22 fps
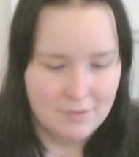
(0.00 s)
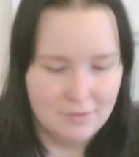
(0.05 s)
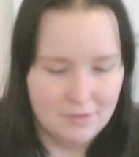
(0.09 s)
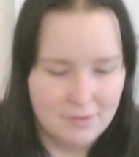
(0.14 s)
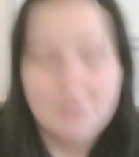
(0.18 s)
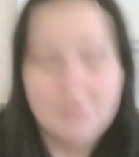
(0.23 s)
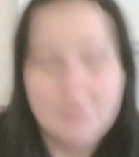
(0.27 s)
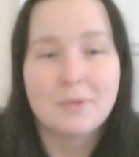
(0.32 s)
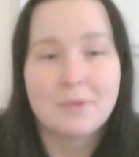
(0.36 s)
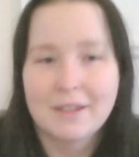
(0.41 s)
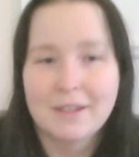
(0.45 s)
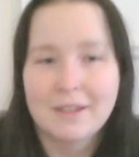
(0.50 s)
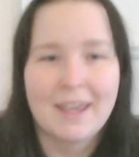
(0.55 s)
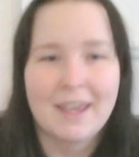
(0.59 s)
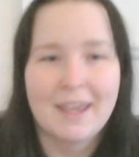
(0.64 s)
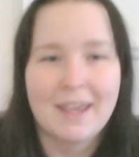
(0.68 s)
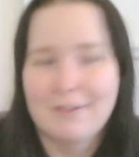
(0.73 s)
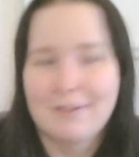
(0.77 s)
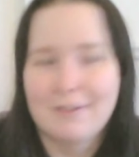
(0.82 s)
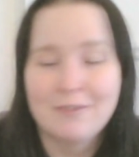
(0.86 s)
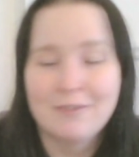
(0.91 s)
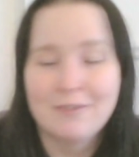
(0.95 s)
doing
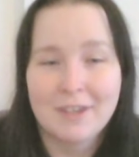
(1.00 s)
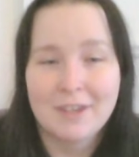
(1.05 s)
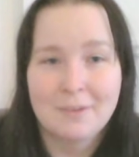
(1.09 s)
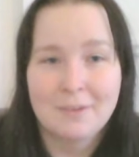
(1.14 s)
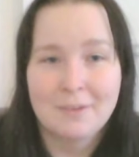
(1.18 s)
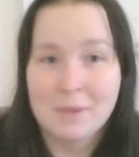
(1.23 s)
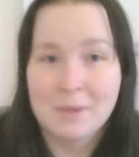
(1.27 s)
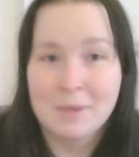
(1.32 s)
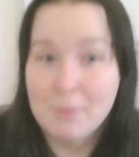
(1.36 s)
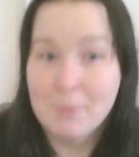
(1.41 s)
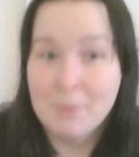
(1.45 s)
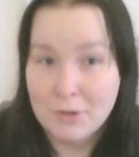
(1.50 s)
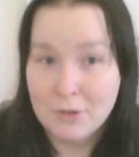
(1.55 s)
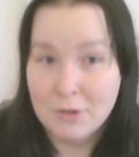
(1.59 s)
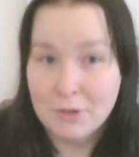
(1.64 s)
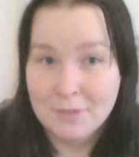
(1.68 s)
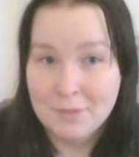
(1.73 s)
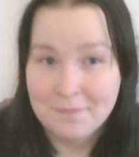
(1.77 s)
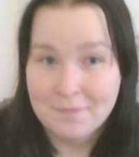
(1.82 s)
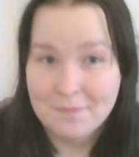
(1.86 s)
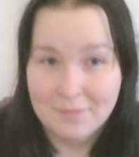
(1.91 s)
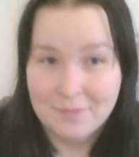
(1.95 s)
everything with a book,
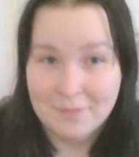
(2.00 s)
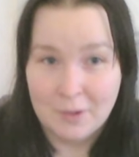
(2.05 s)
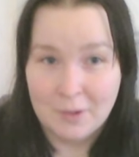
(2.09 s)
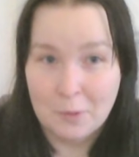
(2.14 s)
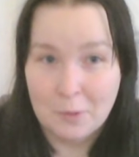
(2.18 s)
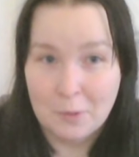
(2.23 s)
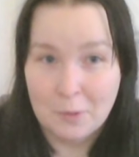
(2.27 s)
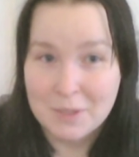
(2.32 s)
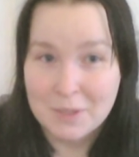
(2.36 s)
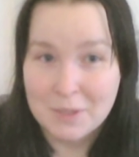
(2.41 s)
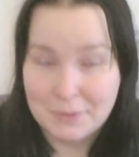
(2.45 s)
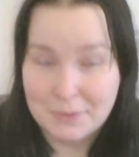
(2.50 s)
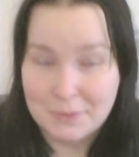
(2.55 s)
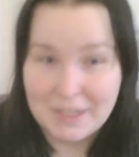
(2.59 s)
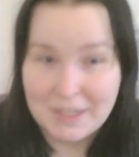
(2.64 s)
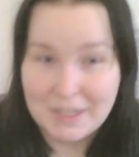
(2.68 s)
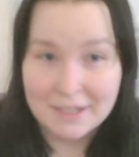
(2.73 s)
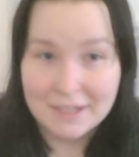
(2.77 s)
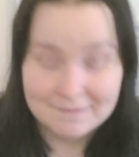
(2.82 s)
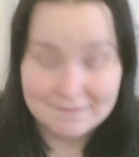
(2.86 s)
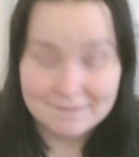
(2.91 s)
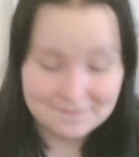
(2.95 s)
always
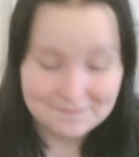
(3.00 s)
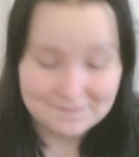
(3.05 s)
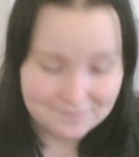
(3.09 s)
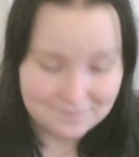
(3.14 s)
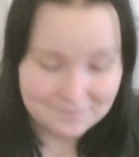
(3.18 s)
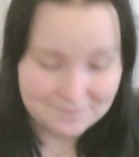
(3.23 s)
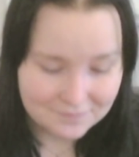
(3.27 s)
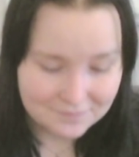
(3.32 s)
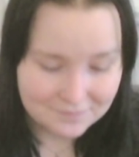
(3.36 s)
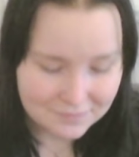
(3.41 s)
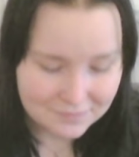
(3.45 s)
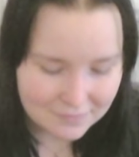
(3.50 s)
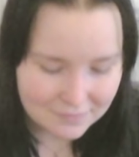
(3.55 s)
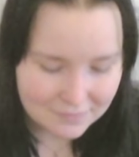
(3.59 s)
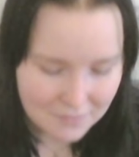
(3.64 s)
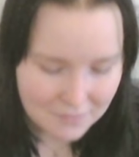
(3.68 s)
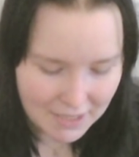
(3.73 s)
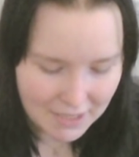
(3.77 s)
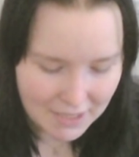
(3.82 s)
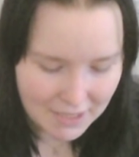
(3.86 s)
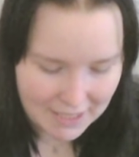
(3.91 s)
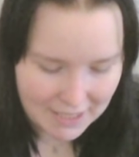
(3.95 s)
reading.
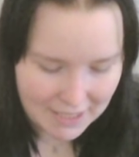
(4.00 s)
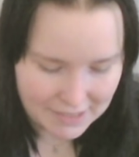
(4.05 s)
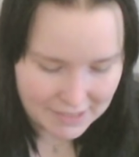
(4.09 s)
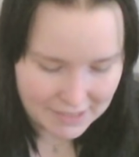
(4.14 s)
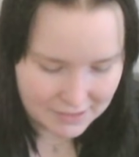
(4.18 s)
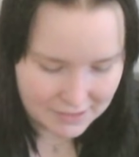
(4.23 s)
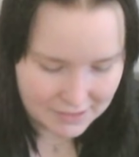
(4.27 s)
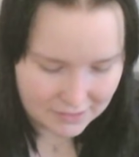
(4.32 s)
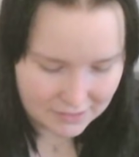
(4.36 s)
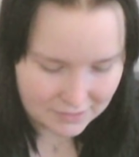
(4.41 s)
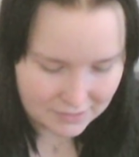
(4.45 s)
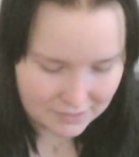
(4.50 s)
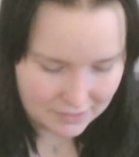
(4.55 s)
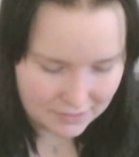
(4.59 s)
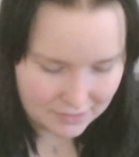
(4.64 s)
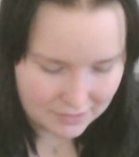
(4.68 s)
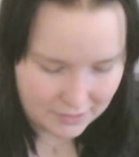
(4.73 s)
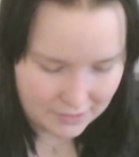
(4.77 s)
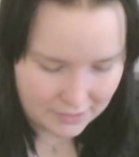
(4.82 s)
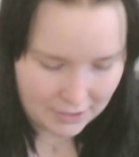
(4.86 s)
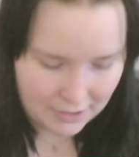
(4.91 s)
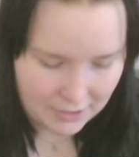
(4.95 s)

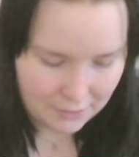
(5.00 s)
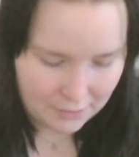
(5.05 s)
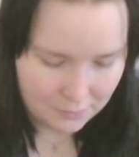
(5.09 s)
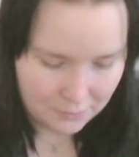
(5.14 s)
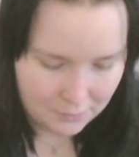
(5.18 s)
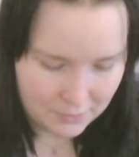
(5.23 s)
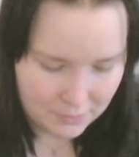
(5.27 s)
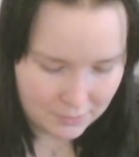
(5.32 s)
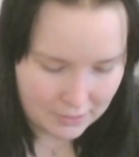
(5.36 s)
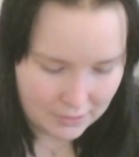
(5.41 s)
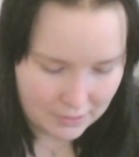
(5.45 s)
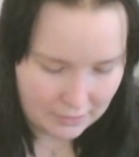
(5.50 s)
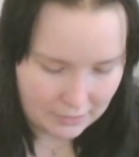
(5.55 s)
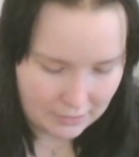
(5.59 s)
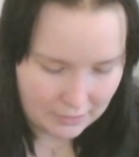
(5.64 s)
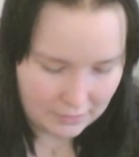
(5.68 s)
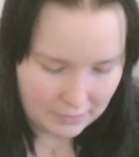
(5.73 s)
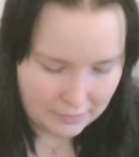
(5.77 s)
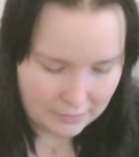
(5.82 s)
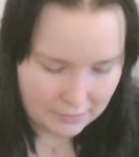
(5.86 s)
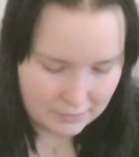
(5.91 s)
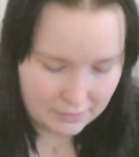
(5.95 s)
And now,
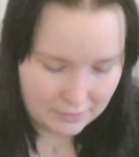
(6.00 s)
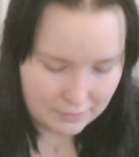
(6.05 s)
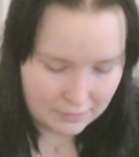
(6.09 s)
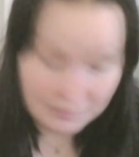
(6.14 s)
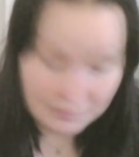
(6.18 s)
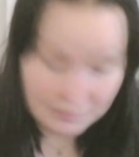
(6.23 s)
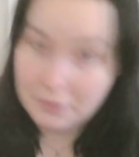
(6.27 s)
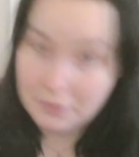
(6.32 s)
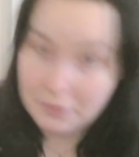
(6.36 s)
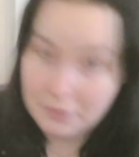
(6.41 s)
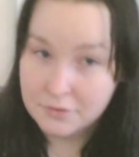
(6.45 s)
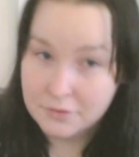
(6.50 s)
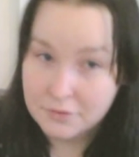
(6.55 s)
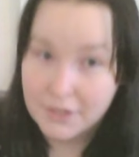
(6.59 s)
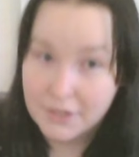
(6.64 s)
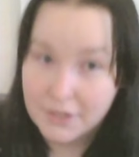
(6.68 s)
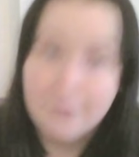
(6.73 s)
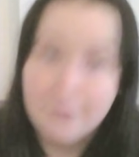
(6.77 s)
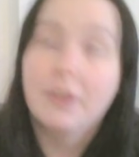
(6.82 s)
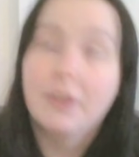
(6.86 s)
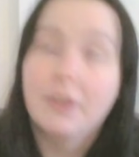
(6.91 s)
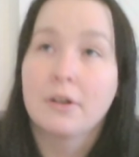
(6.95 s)
last
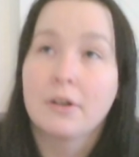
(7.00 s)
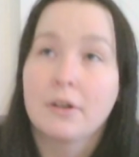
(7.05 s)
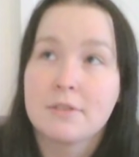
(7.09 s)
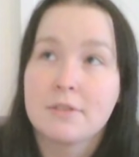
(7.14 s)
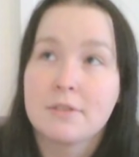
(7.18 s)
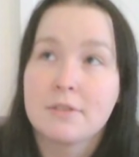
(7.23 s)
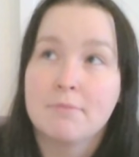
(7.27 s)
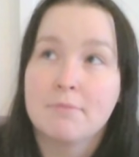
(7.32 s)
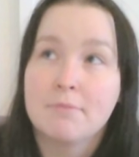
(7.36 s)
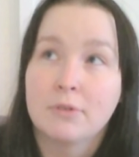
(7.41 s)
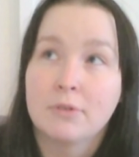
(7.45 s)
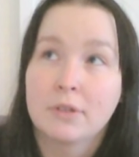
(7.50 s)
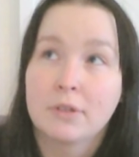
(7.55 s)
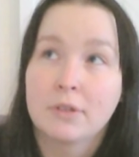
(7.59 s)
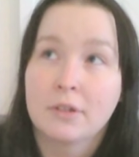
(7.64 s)
year I got a book